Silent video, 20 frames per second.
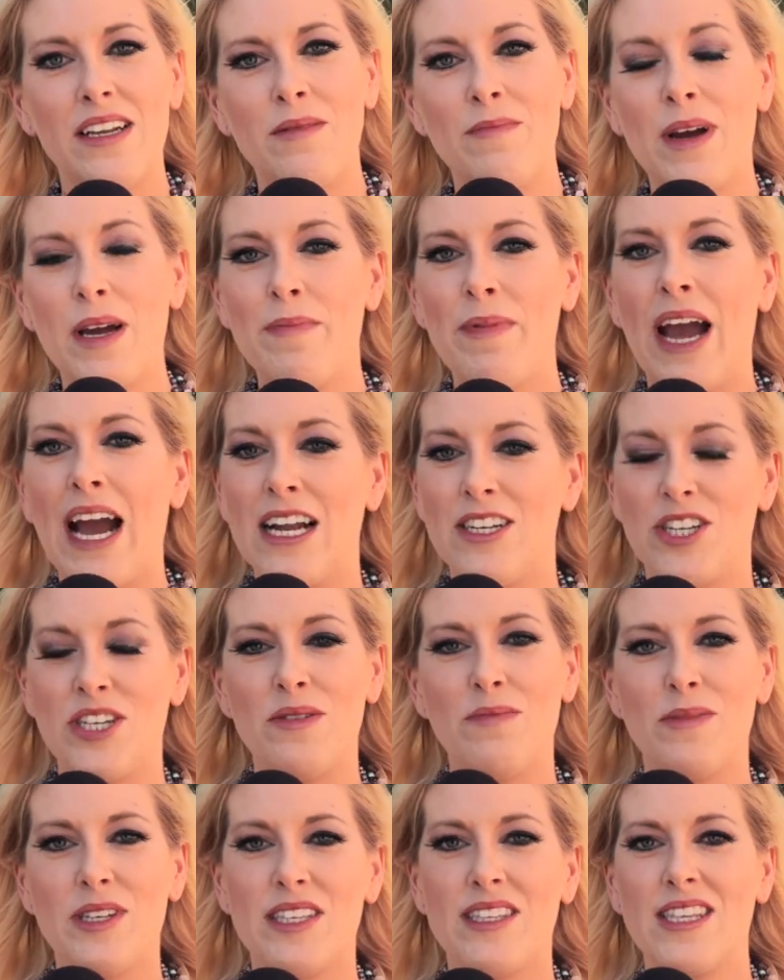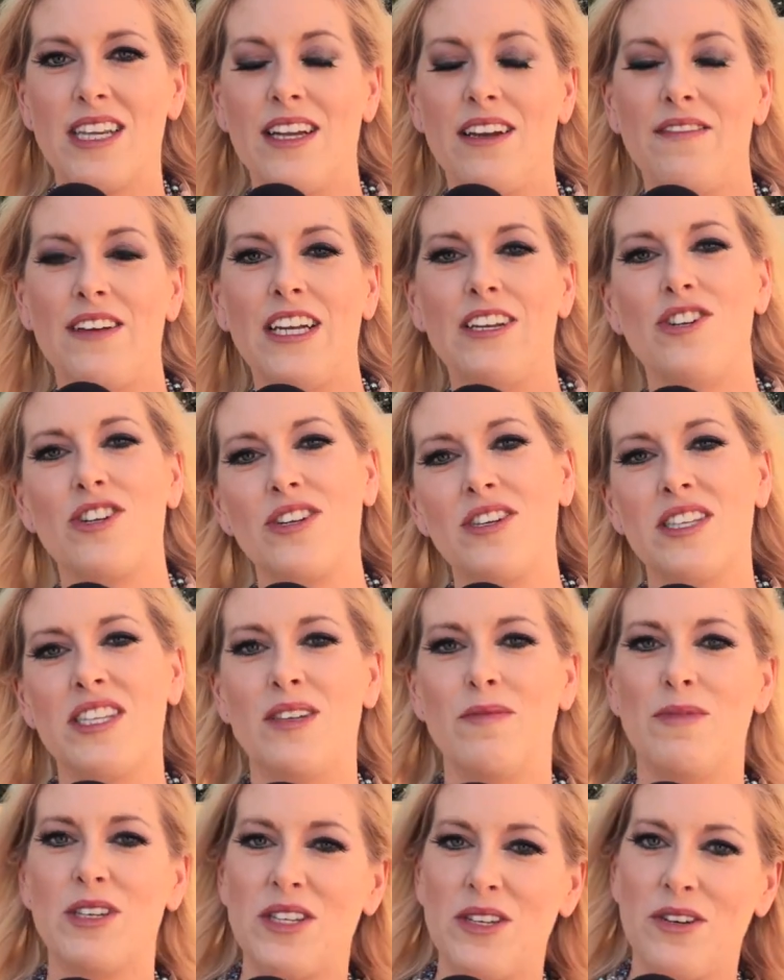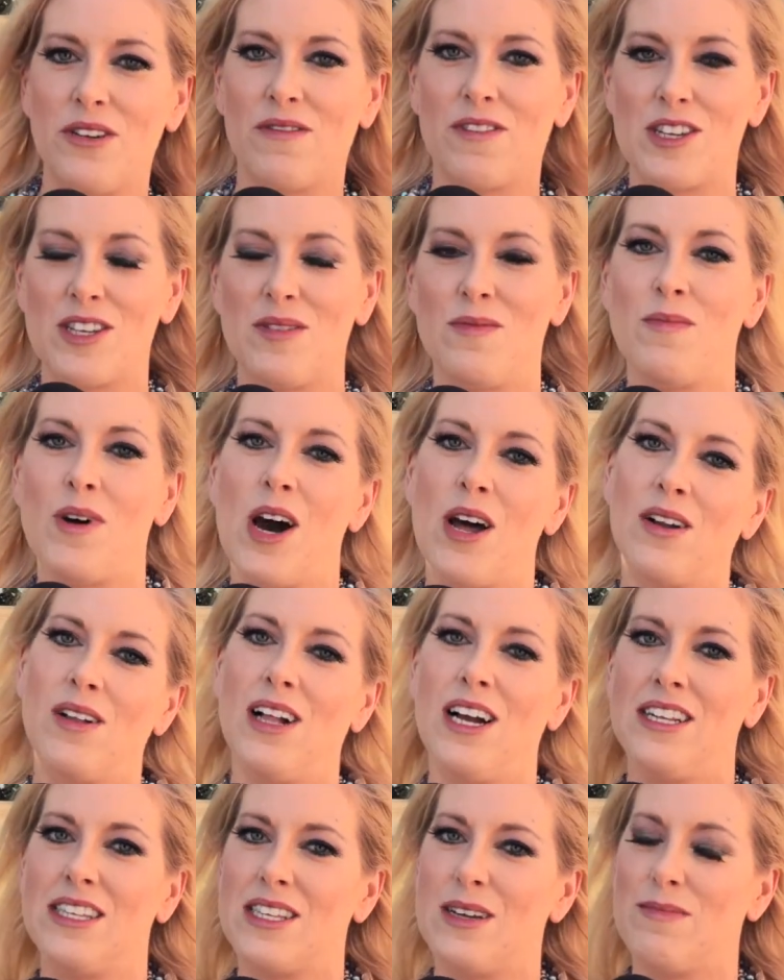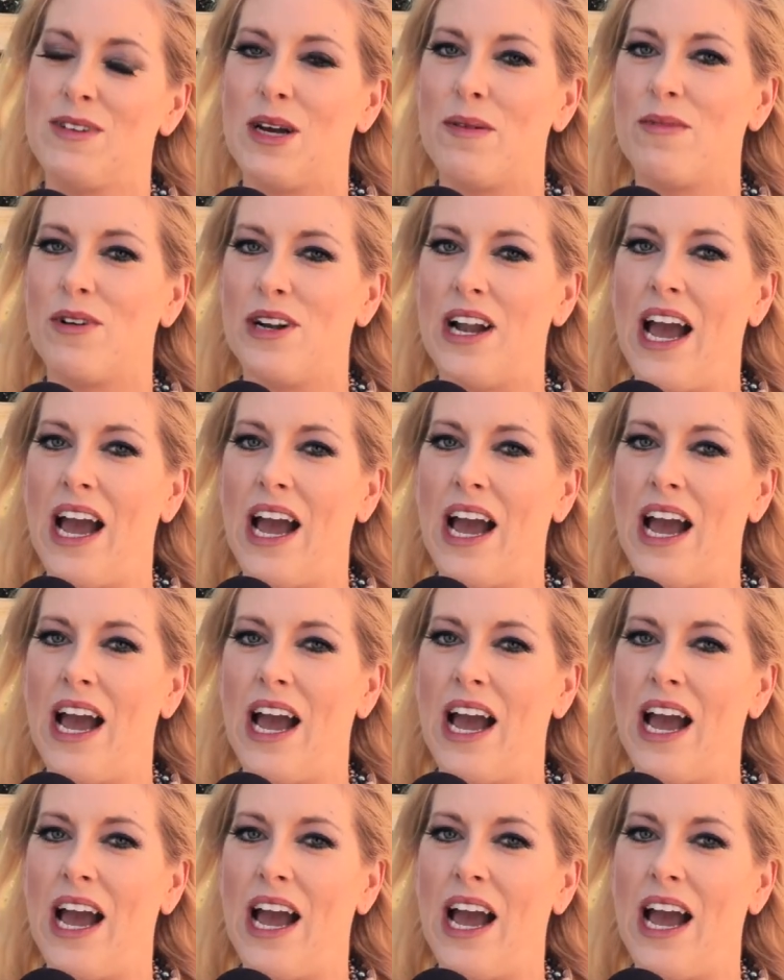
in my pageant, Miss City of Angels and Miss Universal Model on September